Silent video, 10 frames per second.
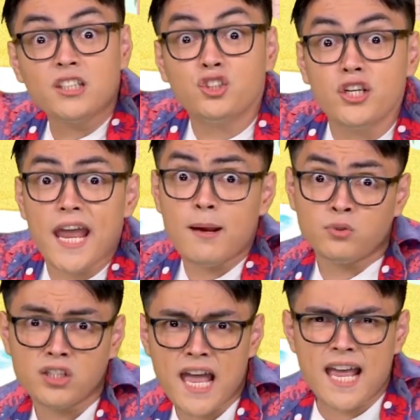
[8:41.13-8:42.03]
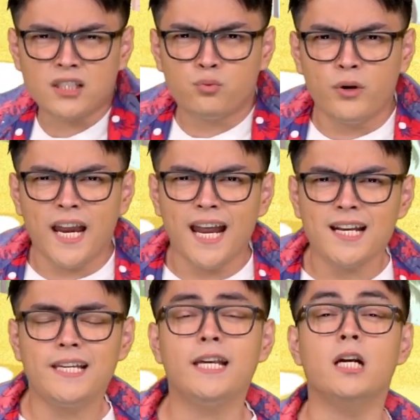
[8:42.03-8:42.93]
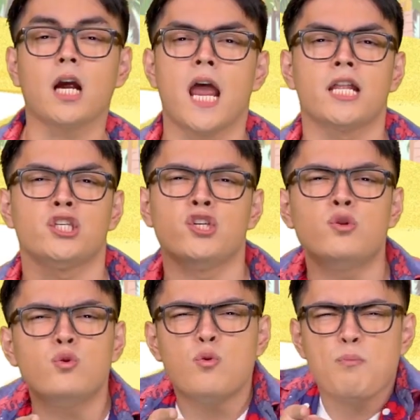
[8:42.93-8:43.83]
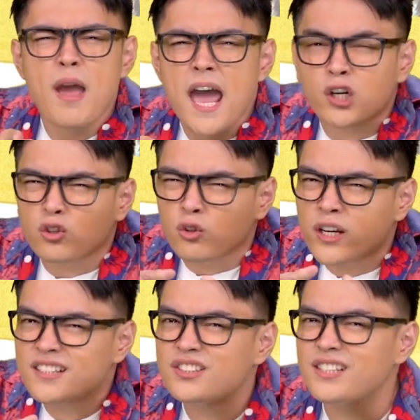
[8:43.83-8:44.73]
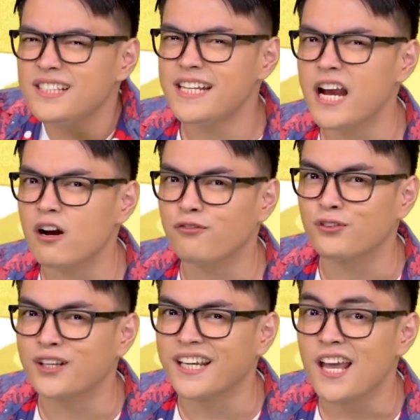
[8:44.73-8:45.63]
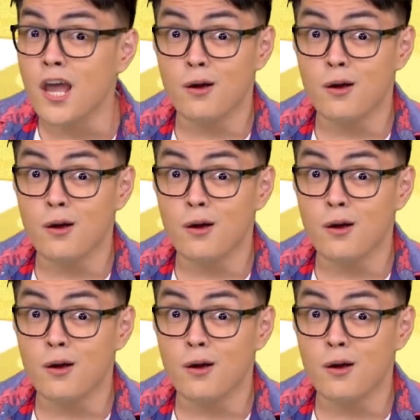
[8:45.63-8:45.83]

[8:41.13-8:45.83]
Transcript: It's James Liz Reed here, and you better listen carefully